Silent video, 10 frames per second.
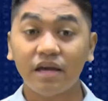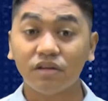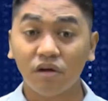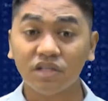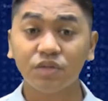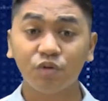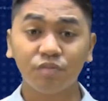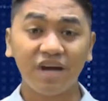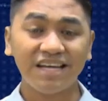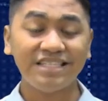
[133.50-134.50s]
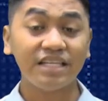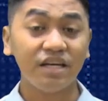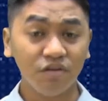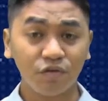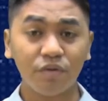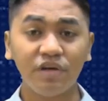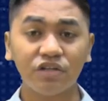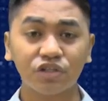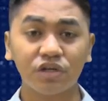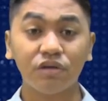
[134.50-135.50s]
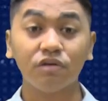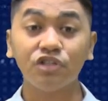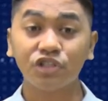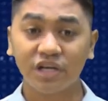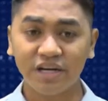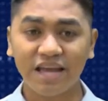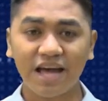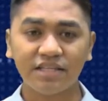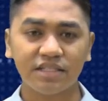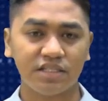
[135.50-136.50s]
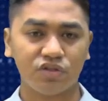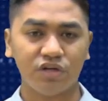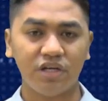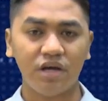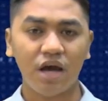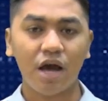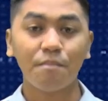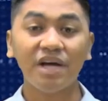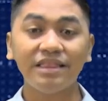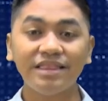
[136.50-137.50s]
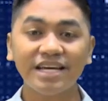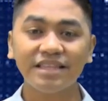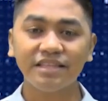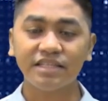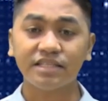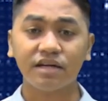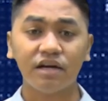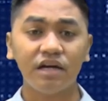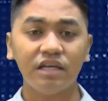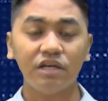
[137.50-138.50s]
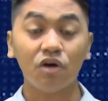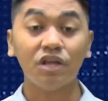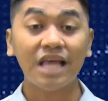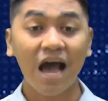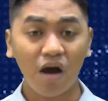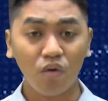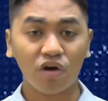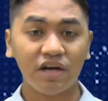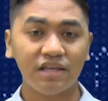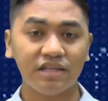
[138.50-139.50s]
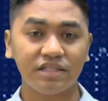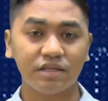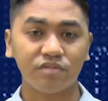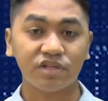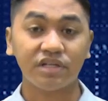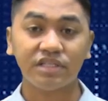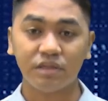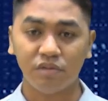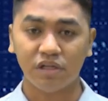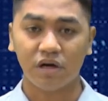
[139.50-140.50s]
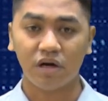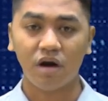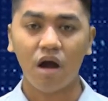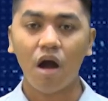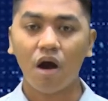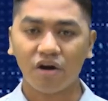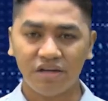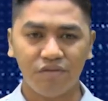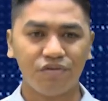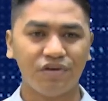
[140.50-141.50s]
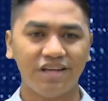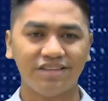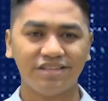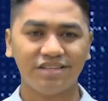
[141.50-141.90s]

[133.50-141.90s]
It also provides information on shared ancestry, but not necessarily on how organisms are similar or different.